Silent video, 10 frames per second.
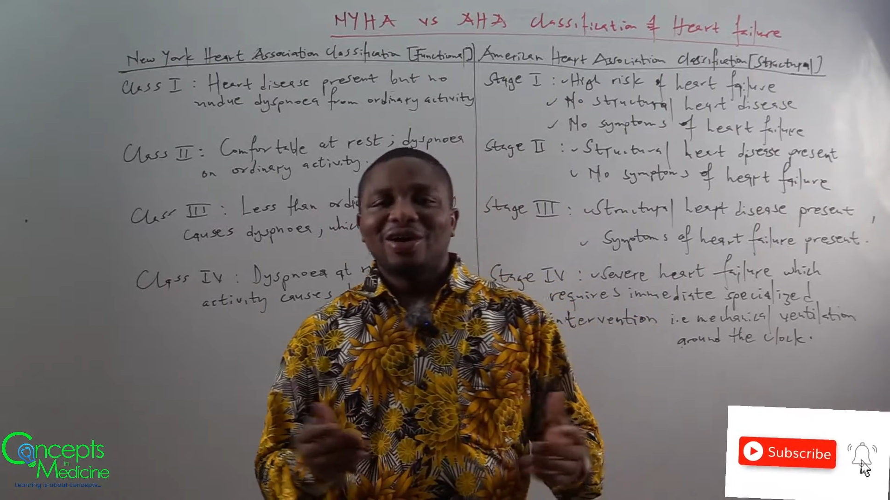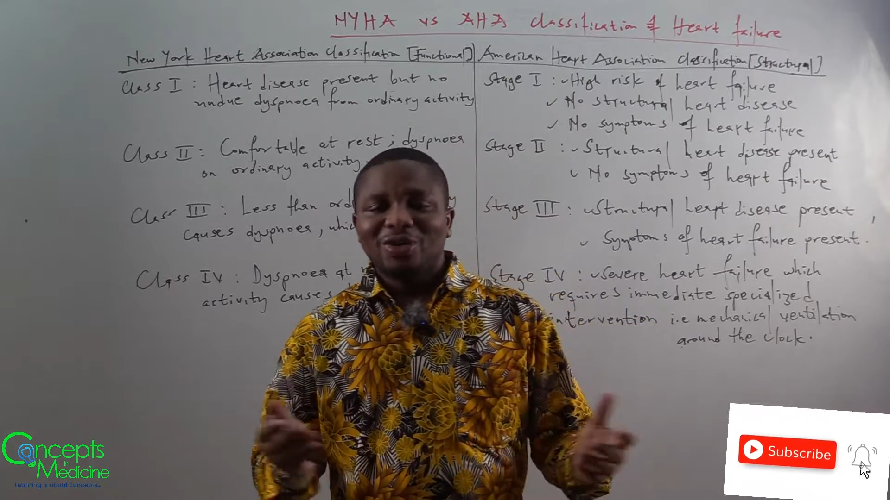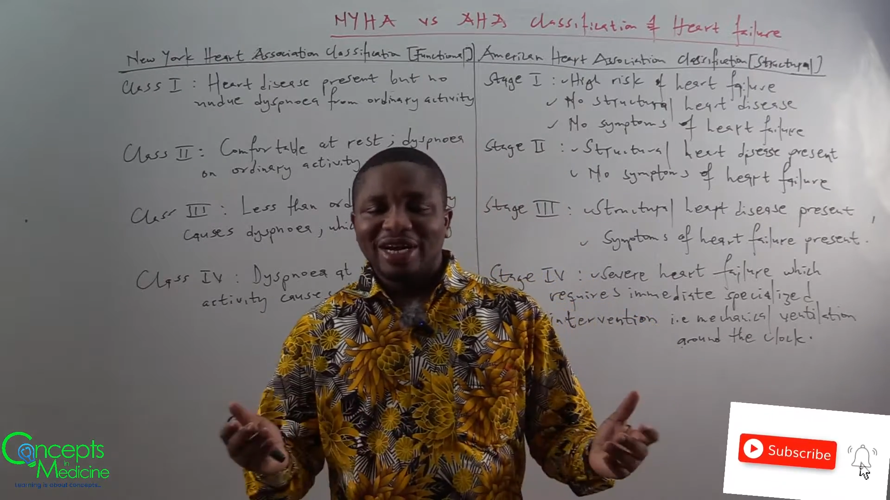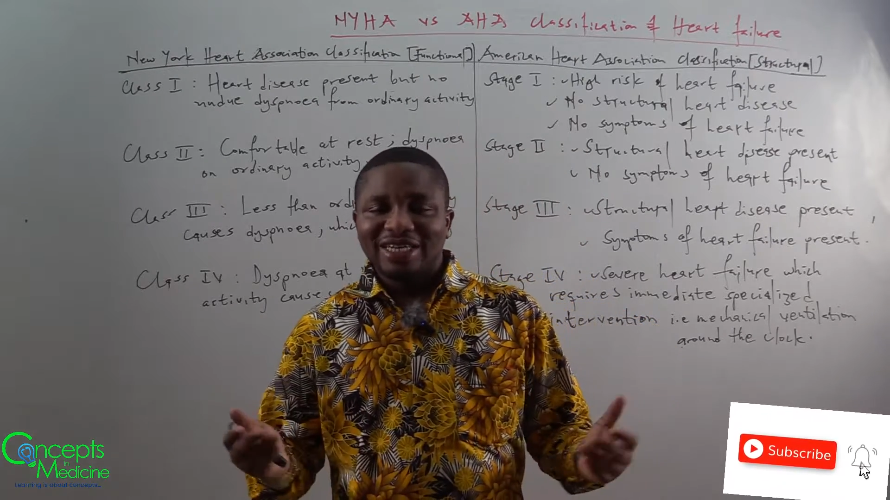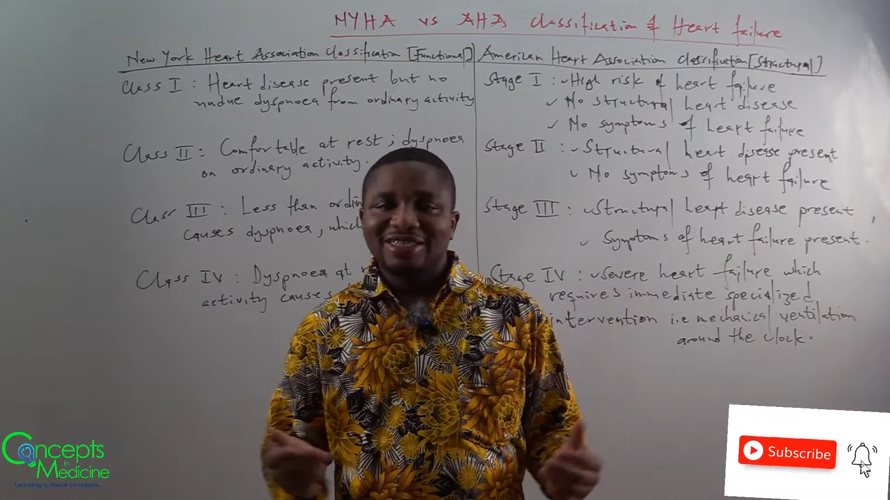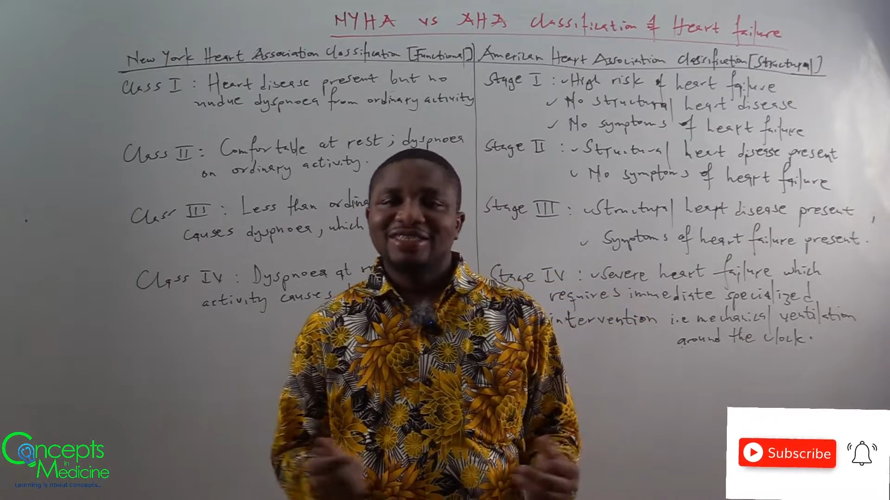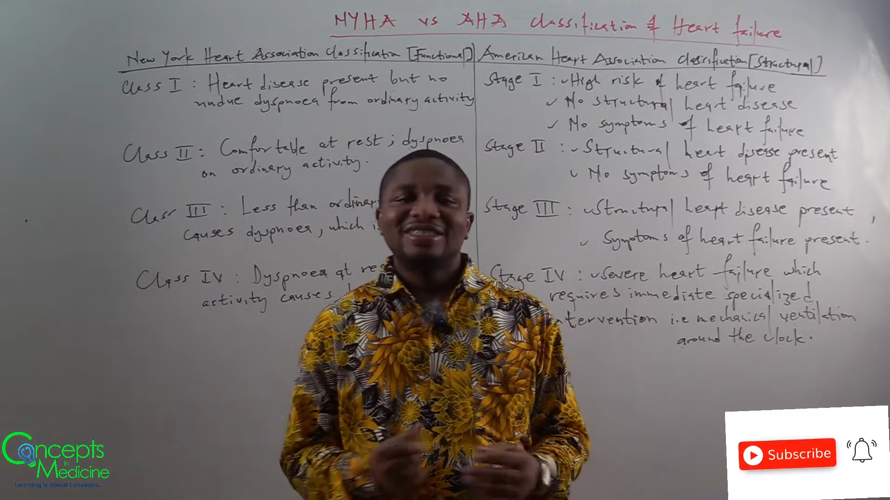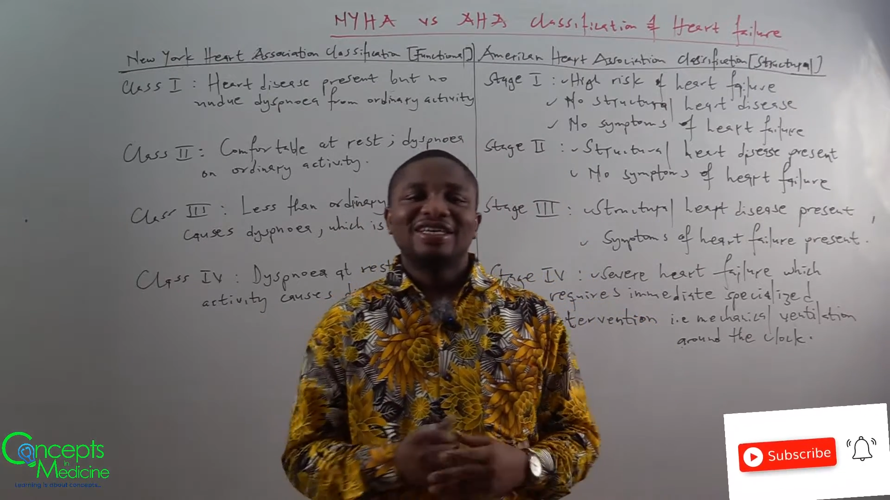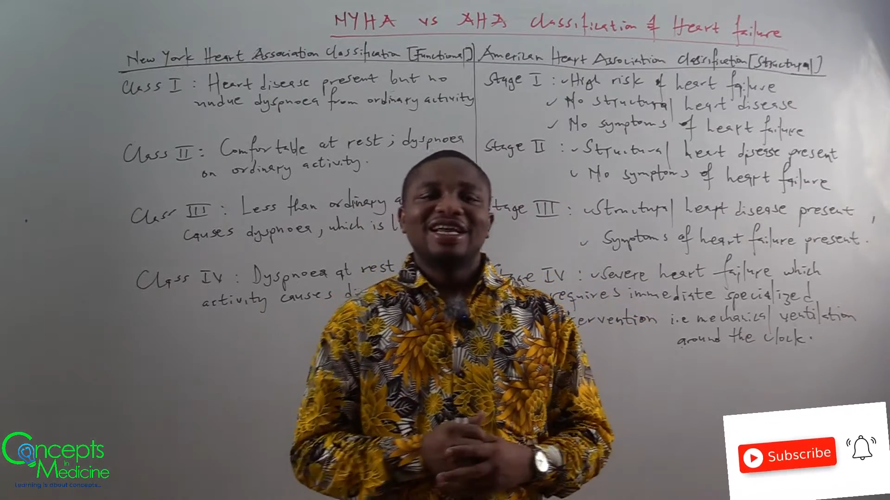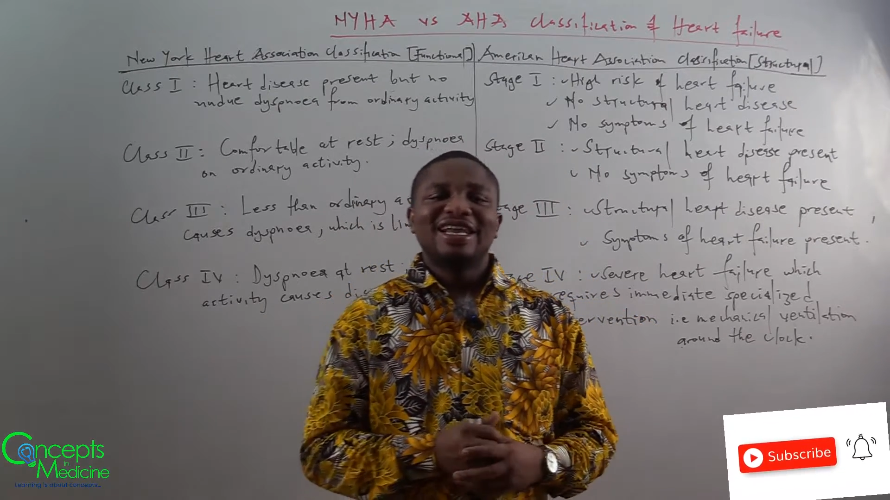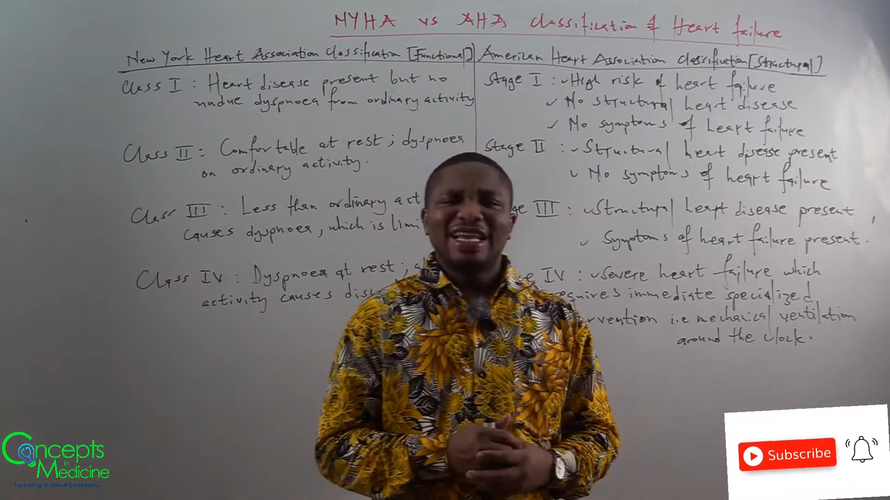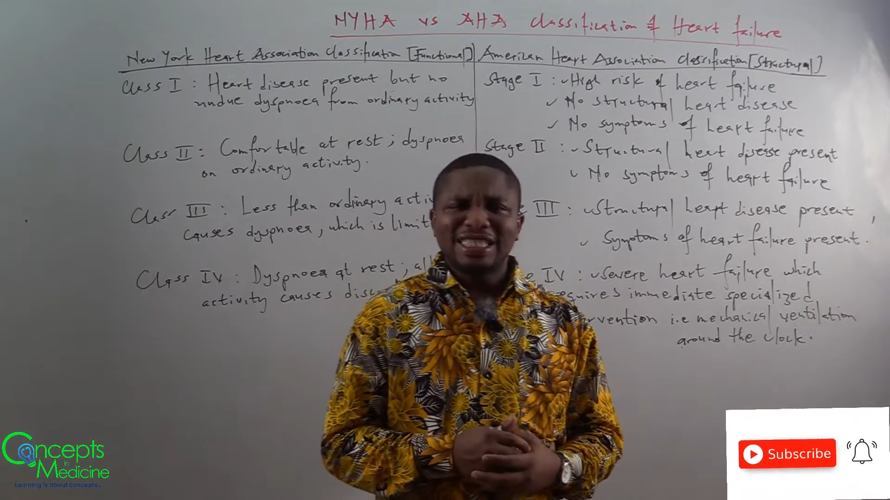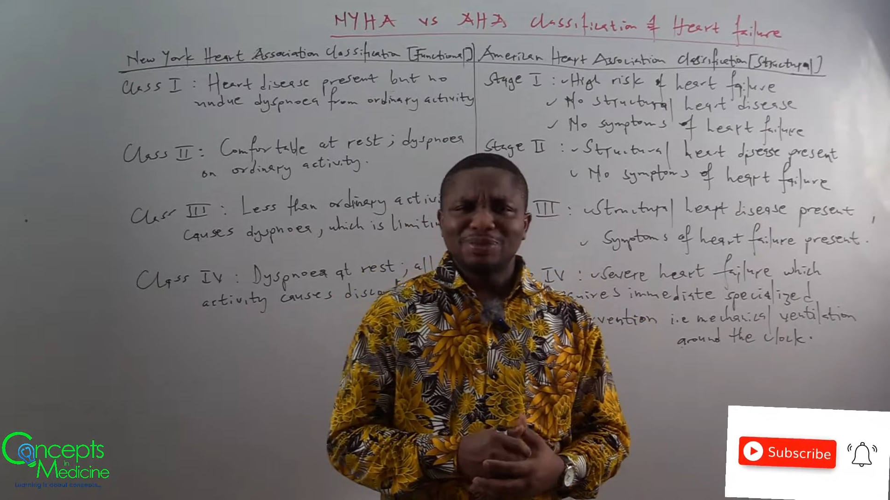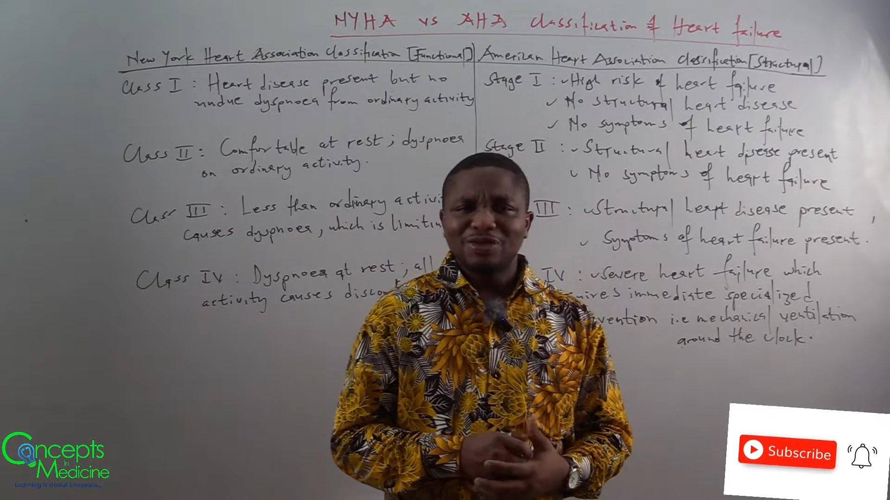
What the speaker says: Alright, let's